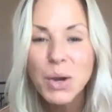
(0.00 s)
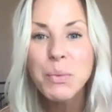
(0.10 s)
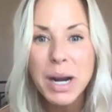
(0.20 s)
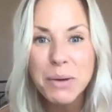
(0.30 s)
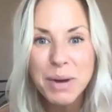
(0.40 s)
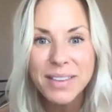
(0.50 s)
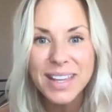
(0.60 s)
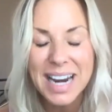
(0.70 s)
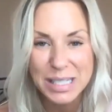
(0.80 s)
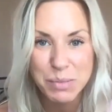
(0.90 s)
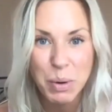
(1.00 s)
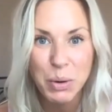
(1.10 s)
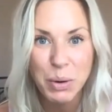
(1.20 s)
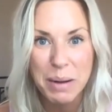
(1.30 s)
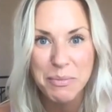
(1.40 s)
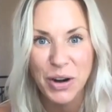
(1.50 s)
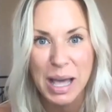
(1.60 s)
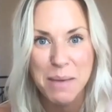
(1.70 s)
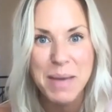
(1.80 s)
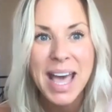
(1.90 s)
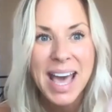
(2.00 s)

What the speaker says: when I run the next program for him